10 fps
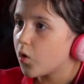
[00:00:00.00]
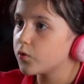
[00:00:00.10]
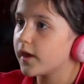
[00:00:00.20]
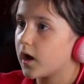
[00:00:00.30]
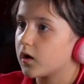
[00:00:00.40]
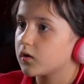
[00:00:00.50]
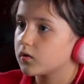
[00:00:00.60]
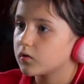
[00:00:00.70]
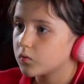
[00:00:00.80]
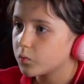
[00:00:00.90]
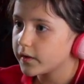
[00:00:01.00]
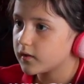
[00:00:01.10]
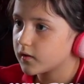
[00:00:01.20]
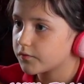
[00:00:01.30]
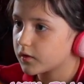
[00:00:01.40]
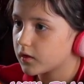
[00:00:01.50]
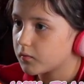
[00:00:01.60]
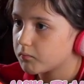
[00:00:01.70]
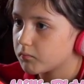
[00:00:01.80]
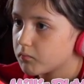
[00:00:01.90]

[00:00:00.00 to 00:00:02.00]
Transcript: Oh yeah, we can definitely get him.